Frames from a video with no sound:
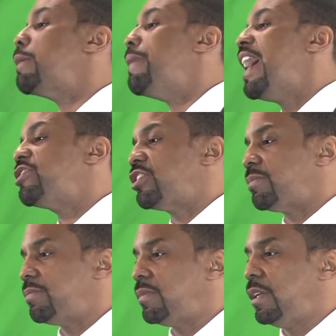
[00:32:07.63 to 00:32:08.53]
imagine.
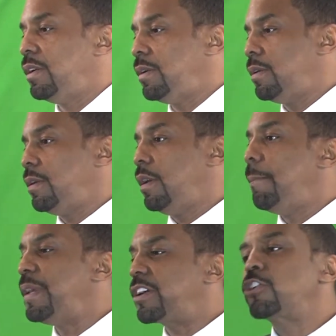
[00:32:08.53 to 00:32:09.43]
Amen.
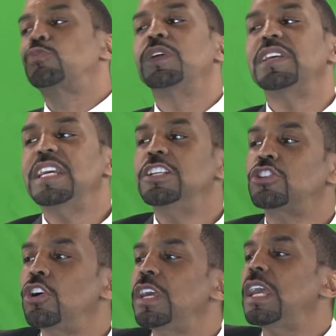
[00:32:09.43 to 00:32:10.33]
Because with each
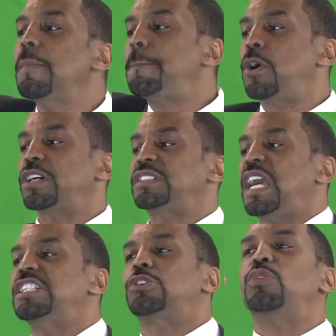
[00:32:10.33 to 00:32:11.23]

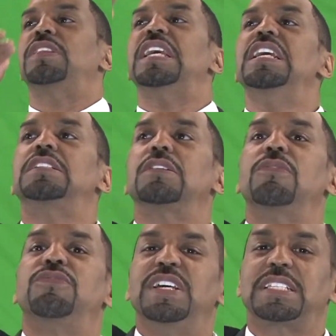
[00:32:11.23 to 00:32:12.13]
impartation, with each
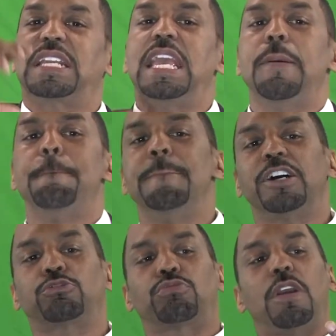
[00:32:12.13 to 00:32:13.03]
visit, he
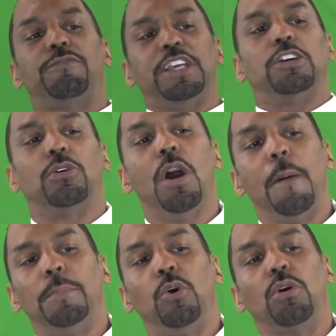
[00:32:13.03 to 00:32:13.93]
must reveal
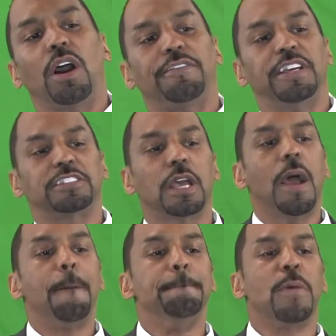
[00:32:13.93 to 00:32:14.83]
more of his
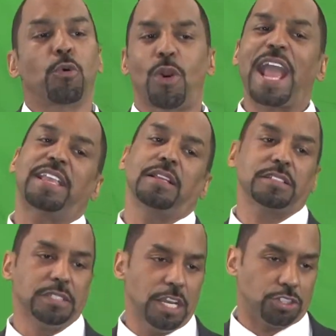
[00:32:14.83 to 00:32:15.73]

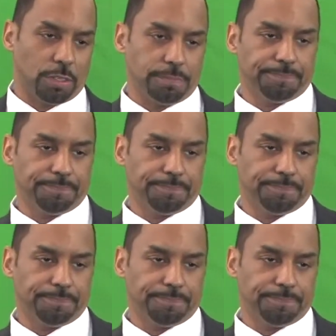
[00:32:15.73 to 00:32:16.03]
miraculous nature.